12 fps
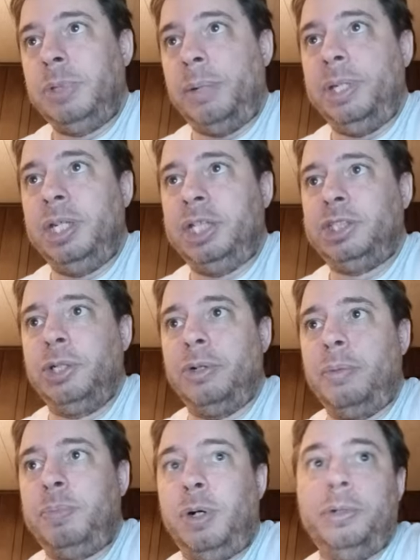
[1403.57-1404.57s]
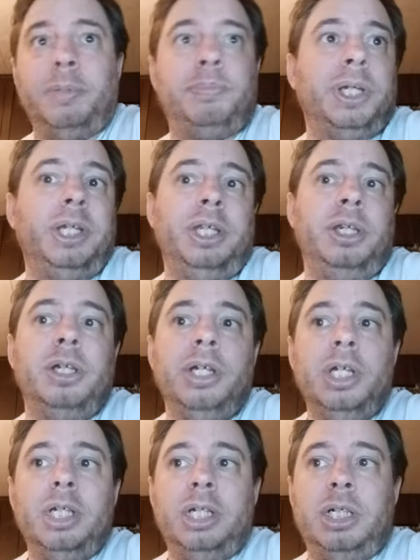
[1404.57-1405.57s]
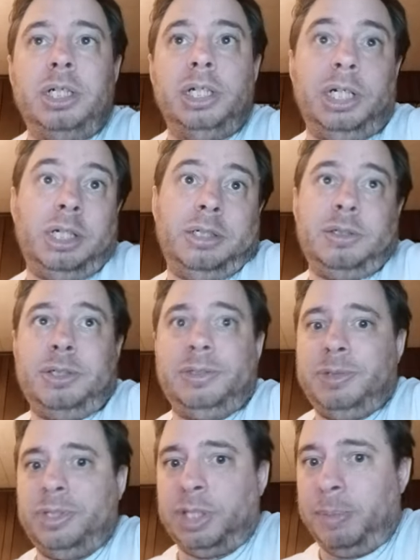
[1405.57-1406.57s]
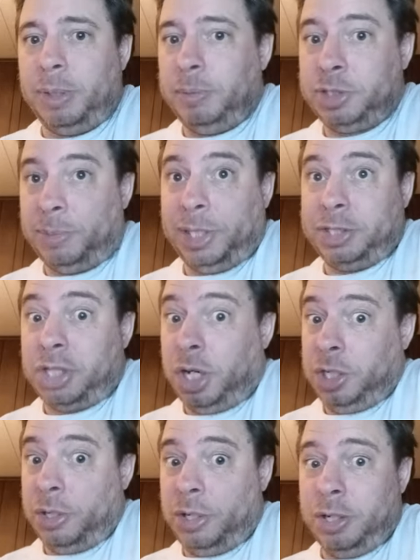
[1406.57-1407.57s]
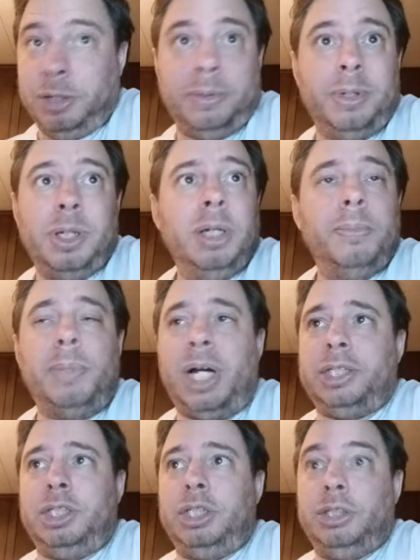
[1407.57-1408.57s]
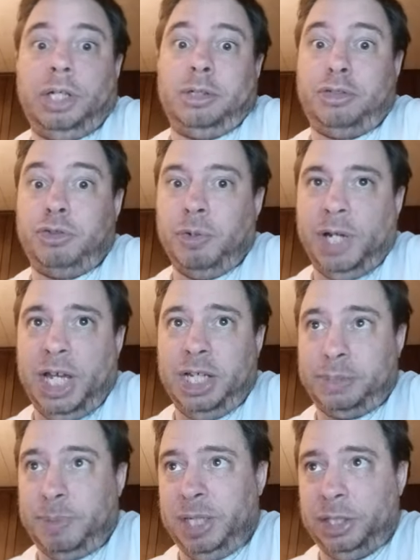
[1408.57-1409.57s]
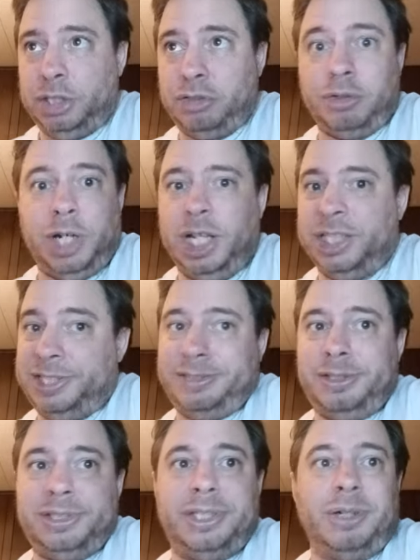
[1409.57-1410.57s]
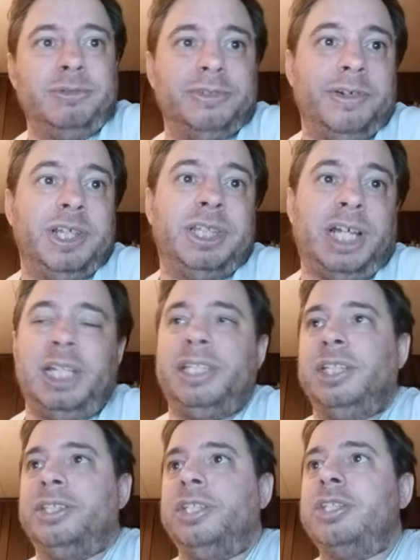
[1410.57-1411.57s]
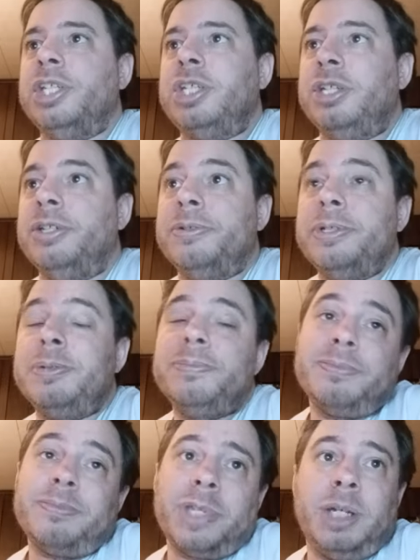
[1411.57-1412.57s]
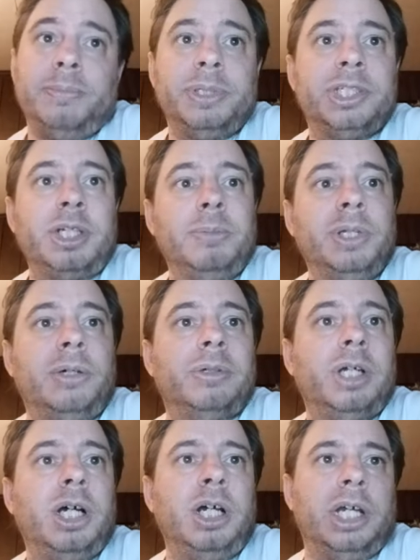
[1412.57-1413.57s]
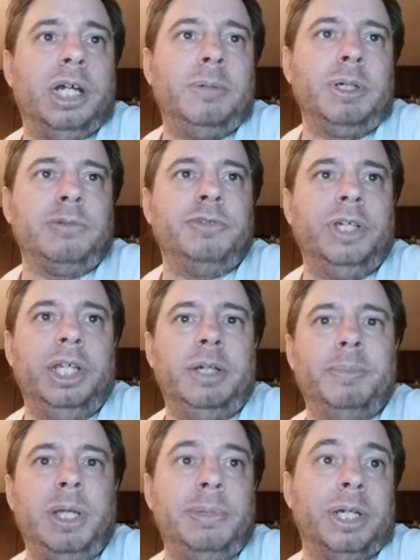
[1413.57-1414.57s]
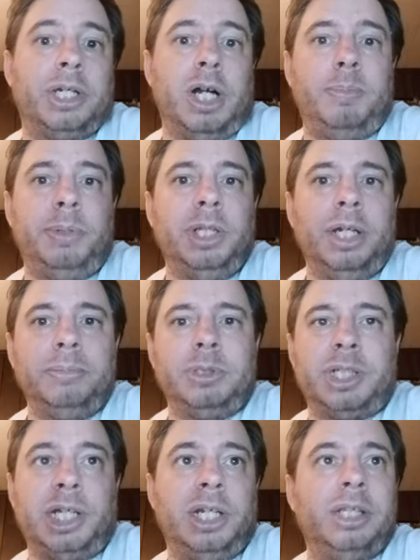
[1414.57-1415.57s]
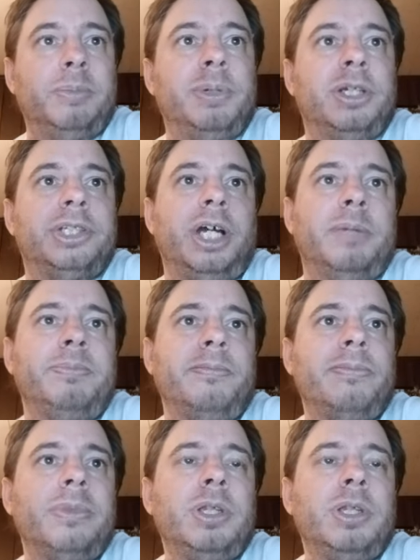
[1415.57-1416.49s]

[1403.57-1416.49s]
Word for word: I mean, that's your own opinion. Uh, some of the some of the diehard Motley Crue heads, Motley Crue heads, don't really like this decision, but some don't. All right, I'm gonna read maybe a couple of them because I got a little bit of time.